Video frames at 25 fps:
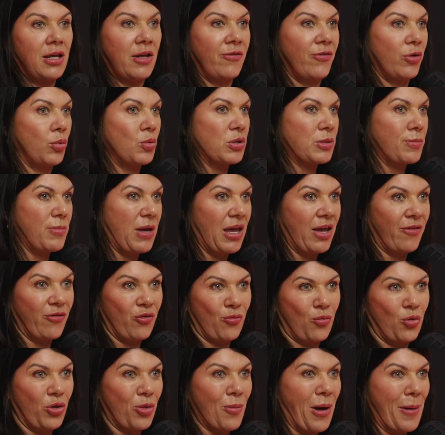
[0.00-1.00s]
if it was me
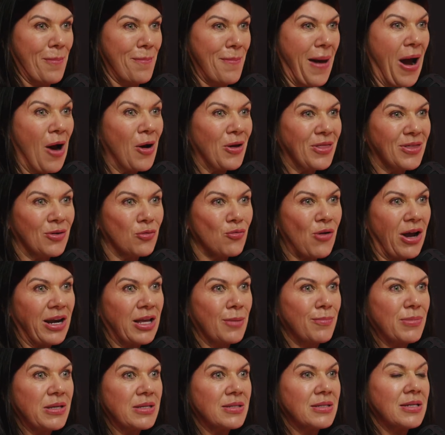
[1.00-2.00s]
with my marathon running
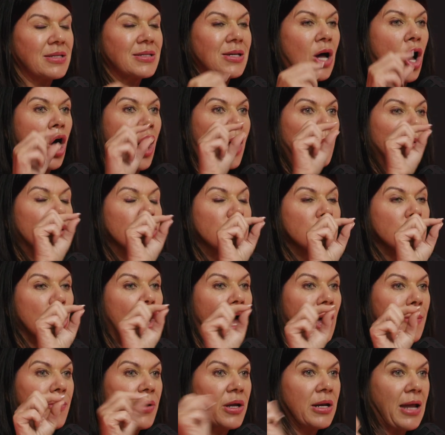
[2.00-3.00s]
business, I would
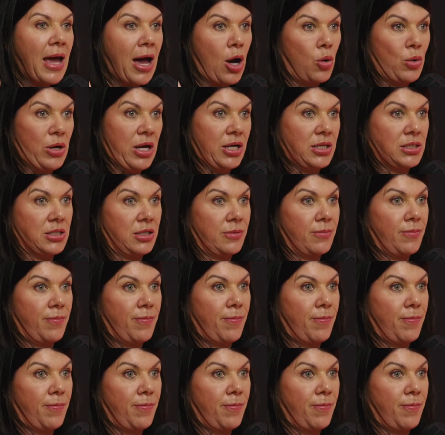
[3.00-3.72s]
type in Hal Higdon.